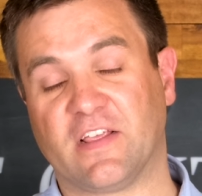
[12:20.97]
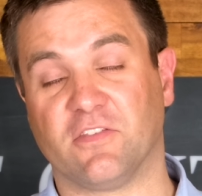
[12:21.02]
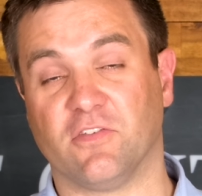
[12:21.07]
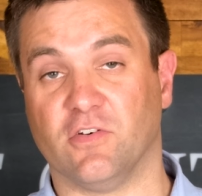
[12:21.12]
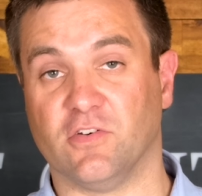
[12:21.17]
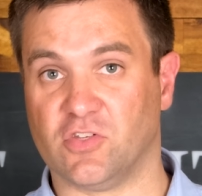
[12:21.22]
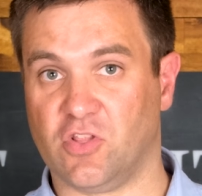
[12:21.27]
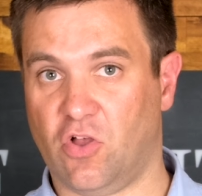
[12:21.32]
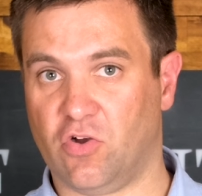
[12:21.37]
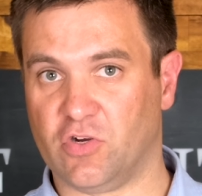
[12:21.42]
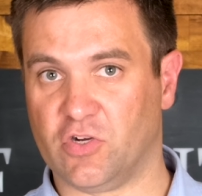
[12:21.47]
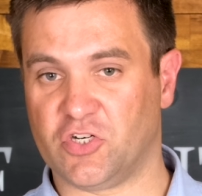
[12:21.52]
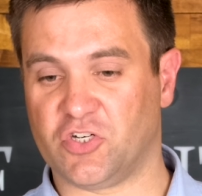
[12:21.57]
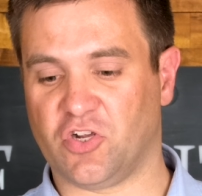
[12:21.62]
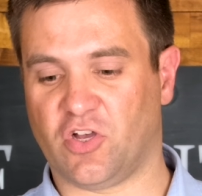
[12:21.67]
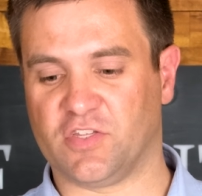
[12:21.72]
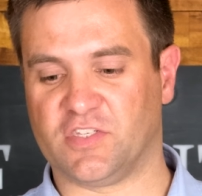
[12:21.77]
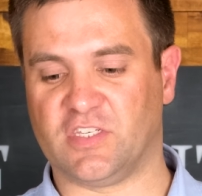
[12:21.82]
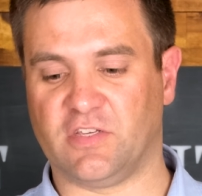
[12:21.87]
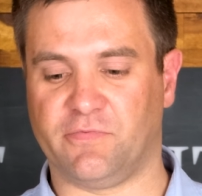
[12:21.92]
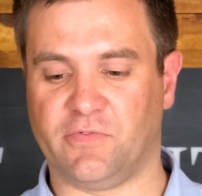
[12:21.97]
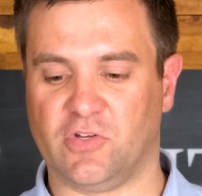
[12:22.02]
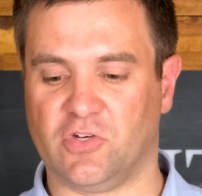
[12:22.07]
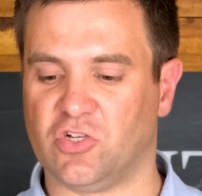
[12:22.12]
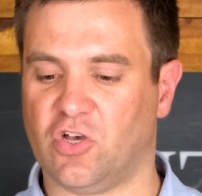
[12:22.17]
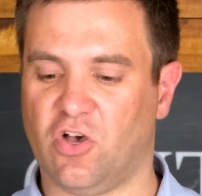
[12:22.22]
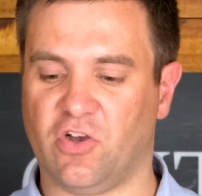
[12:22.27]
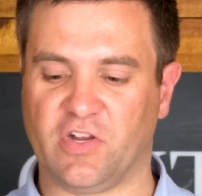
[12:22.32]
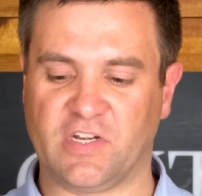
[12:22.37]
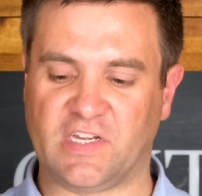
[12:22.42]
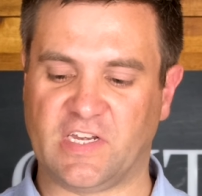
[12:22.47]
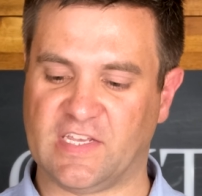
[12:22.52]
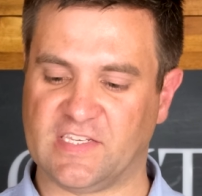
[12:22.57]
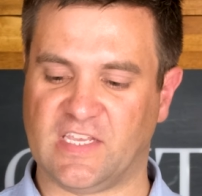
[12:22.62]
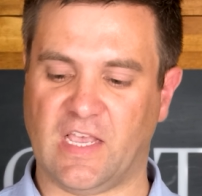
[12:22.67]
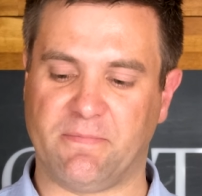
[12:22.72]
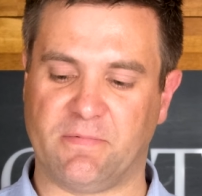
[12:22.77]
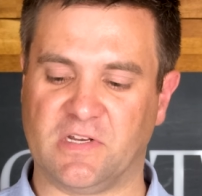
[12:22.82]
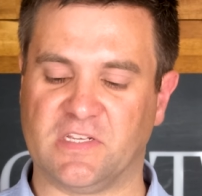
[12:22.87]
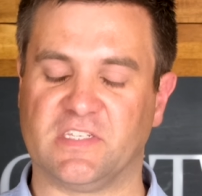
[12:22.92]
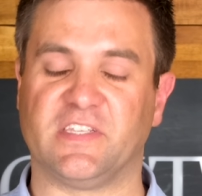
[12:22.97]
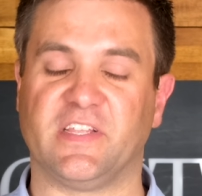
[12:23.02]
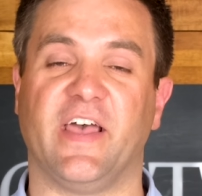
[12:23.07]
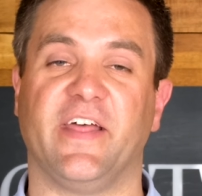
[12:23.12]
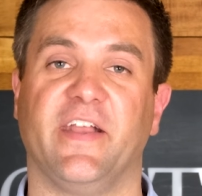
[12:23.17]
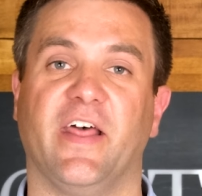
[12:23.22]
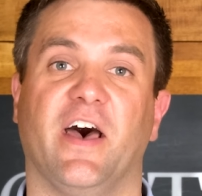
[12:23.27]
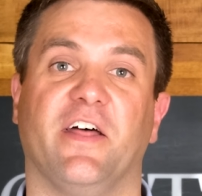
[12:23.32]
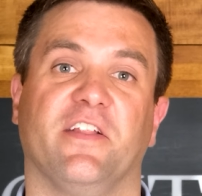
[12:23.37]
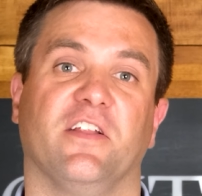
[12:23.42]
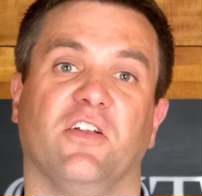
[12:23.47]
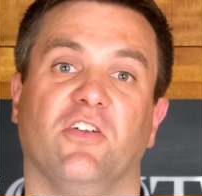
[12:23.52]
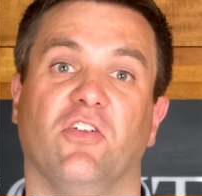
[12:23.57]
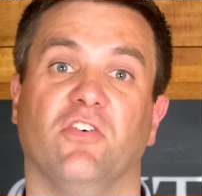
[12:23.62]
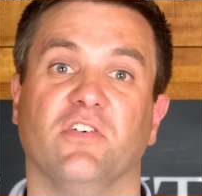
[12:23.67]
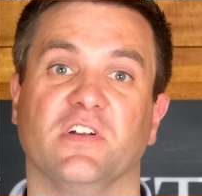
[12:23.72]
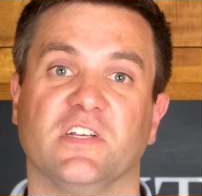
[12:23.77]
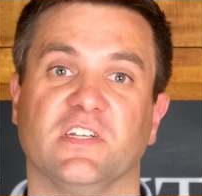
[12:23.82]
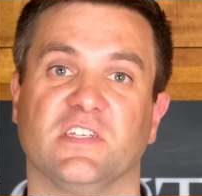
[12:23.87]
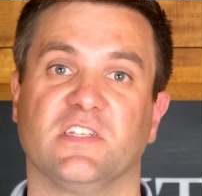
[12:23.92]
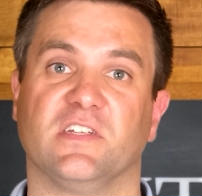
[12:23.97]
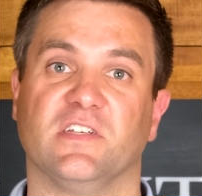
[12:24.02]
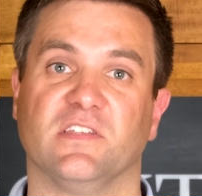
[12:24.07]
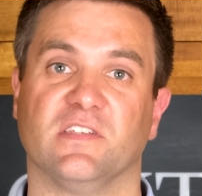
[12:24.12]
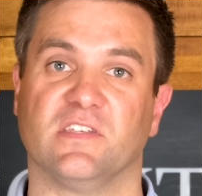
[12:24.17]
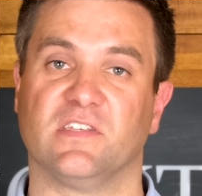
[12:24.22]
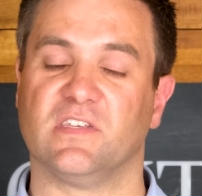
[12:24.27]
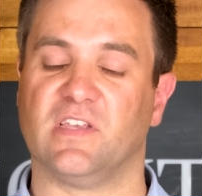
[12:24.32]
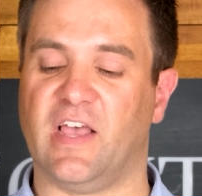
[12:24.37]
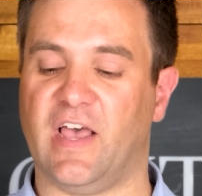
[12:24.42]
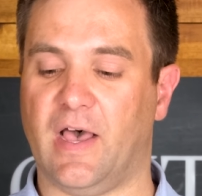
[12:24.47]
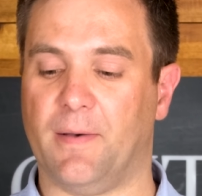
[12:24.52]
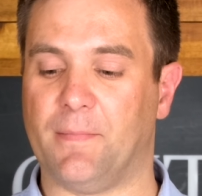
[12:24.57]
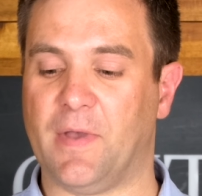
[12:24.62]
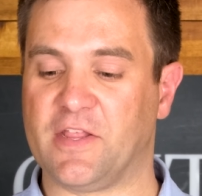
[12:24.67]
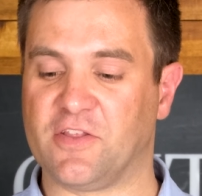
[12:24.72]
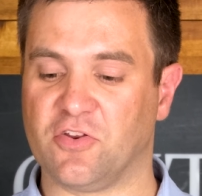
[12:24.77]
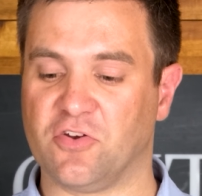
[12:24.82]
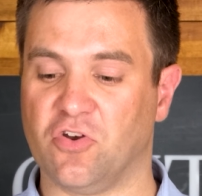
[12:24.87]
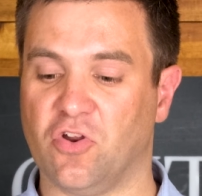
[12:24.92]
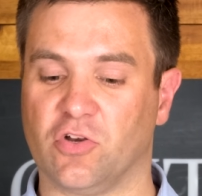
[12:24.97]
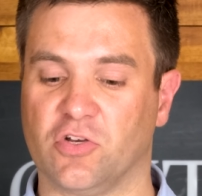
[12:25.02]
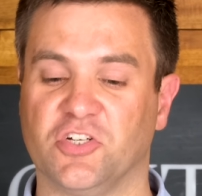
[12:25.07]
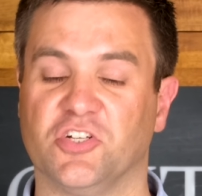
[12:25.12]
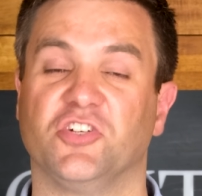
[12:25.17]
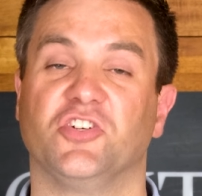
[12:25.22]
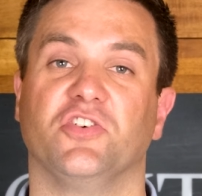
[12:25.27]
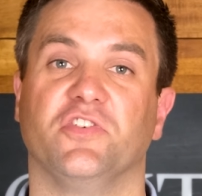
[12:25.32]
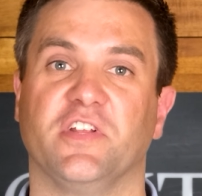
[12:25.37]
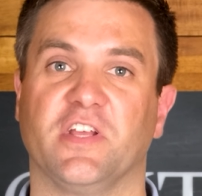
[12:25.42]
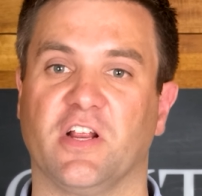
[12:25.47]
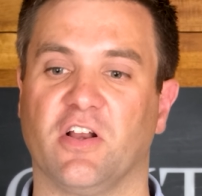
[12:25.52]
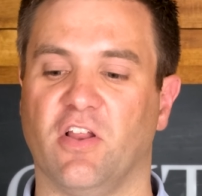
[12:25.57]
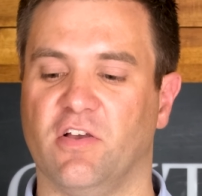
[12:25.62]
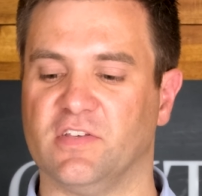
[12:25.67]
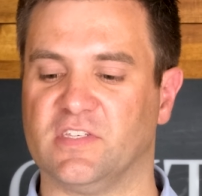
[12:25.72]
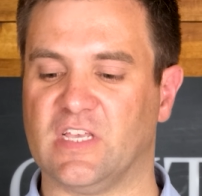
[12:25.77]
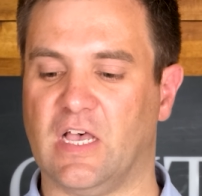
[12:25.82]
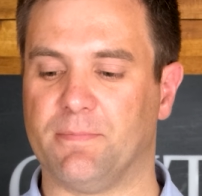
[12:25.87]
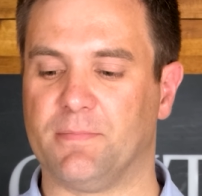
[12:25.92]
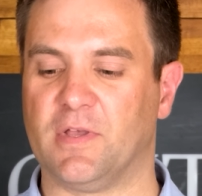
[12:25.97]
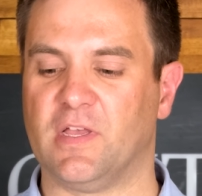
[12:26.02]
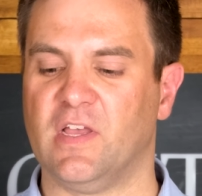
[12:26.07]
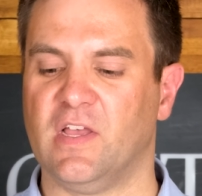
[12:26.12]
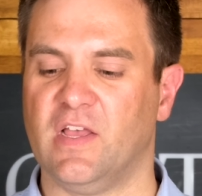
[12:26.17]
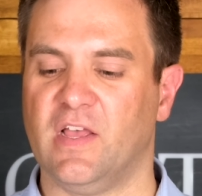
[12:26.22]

those longer shots if your target does happen to stand out at a longer distance and you're not just shooting close up.